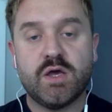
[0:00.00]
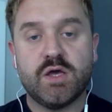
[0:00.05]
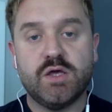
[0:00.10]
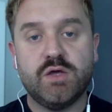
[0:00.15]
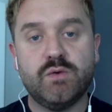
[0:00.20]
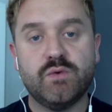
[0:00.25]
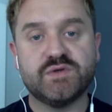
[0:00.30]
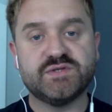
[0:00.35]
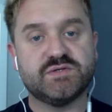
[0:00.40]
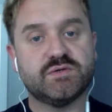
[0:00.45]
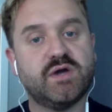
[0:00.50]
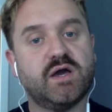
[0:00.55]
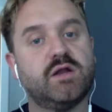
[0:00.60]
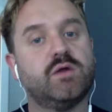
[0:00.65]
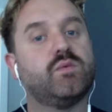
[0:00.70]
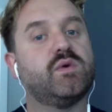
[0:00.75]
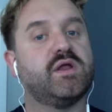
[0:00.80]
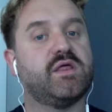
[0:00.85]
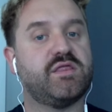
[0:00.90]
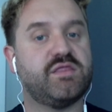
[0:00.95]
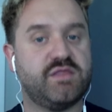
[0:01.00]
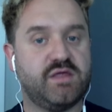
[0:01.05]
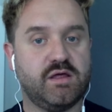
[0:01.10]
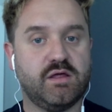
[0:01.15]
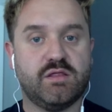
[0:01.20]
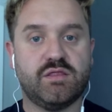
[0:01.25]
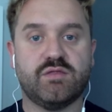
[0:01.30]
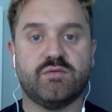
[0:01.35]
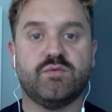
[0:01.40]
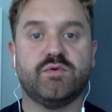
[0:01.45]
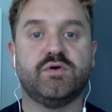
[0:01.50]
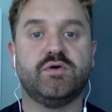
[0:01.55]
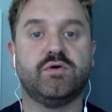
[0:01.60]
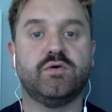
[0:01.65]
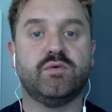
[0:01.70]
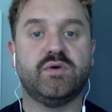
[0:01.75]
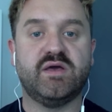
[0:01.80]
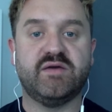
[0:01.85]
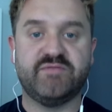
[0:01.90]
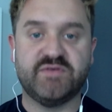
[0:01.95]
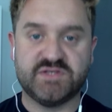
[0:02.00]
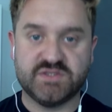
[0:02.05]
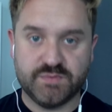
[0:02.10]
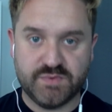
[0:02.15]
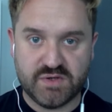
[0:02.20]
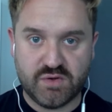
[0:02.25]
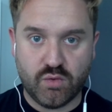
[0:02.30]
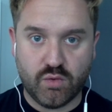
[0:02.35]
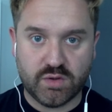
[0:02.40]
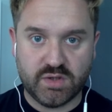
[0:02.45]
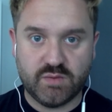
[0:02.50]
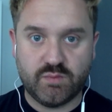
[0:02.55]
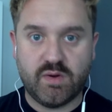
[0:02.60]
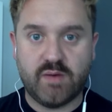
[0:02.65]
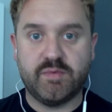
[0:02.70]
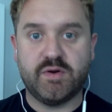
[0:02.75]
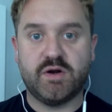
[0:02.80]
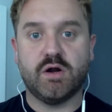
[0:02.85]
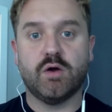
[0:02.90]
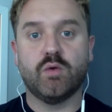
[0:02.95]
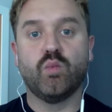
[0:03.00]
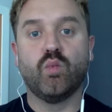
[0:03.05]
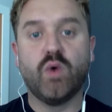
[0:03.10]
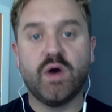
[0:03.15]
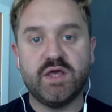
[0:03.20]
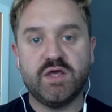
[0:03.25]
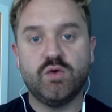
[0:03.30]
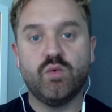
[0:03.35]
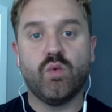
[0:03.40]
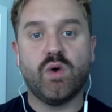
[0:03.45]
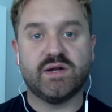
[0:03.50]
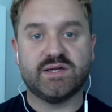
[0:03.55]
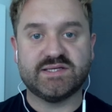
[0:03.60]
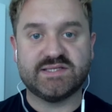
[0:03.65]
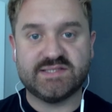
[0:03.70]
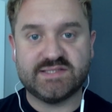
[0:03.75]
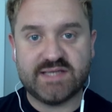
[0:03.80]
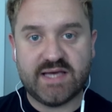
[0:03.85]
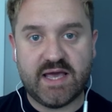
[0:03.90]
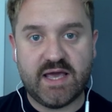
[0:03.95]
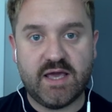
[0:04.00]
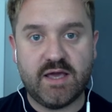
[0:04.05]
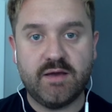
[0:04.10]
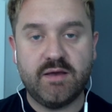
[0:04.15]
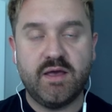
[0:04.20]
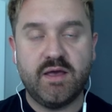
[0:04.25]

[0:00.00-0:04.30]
You also kind of want to think through, if it's a recorded webinar, what you want to say,